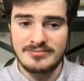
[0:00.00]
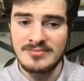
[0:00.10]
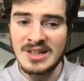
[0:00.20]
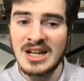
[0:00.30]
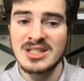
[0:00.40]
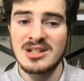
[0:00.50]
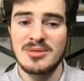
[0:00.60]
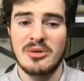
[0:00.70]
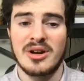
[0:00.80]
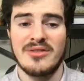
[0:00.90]
I ended up
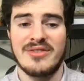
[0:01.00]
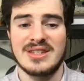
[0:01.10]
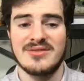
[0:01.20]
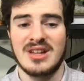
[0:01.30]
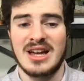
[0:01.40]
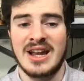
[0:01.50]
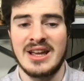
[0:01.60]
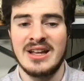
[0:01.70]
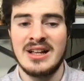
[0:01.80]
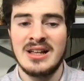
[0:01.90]
going offensive line
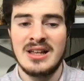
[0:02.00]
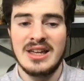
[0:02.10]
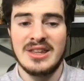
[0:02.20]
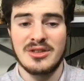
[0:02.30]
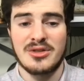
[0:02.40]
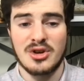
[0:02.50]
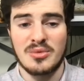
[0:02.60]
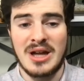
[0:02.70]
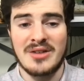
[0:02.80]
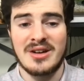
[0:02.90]
in the third
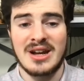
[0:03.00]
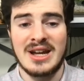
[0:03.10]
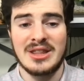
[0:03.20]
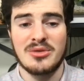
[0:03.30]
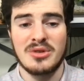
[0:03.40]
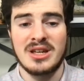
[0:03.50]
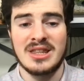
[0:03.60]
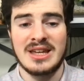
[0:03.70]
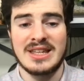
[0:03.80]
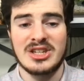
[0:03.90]
round at 93,
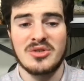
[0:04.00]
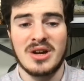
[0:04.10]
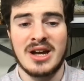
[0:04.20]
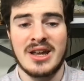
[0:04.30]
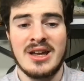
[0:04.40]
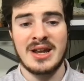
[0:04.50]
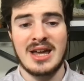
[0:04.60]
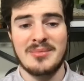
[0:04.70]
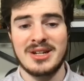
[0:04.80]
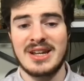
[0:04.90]
and that's Kieran
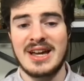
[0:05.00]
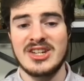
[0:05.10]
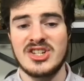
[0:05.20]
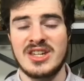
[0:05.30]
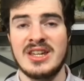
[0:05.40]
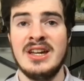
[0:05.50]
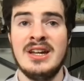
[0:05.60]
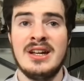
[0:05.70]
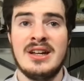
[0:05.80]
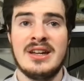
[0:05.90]
Amagdaji.
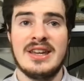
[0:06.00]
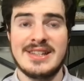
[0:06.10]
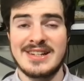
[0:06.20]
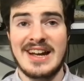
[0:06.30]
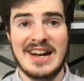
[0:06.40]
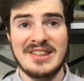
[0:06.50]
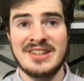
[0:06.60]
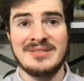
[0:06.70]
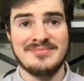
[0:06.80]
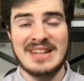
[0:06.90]
He's a guy
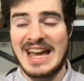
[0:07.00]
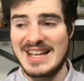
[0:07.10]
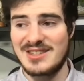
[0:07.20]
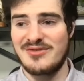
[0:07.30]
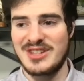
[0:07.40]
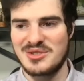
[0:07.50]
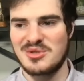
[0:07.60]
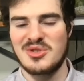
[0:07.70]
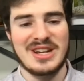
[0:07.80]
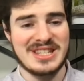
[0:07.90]
that has the physical
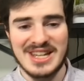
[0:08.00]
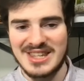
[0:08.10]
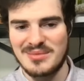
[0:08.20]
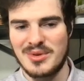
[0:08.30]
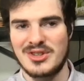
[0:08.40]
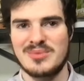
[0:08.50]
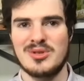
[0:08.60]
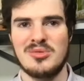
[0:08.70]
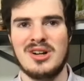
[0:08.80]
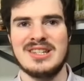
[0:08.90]
traits, again, that
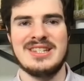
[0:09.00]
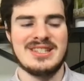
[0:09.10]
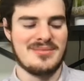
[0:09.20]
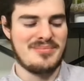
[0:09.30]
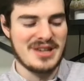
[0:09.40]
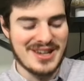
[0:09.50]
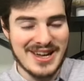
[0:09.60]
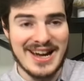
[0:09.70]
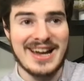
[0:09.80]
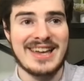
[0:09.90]
Baltimore wants. He's a big
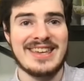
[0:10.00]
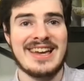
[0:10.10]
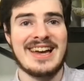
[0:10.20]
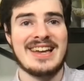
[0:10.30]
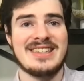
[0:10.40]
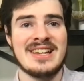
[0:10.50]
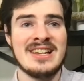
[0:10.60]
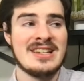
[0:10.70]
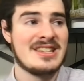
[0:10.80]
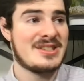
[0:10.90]
guy. He has
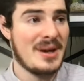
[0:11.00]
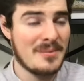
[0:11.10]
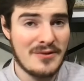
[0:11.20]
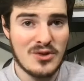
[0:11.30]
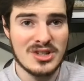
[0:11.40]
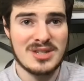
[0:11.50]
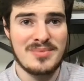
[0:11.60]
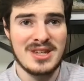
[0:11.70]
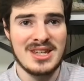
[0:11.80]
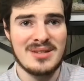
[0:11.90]
some foot
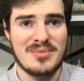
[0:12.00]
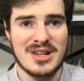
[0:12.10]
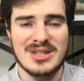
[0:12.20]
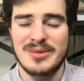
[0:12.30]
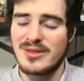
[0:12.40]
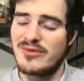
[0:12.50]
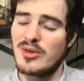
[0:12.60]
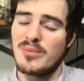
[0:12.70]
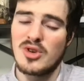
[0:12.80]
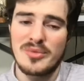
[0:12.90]
speed, but some of the
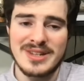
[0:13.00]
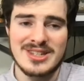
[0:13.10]
foot movement is a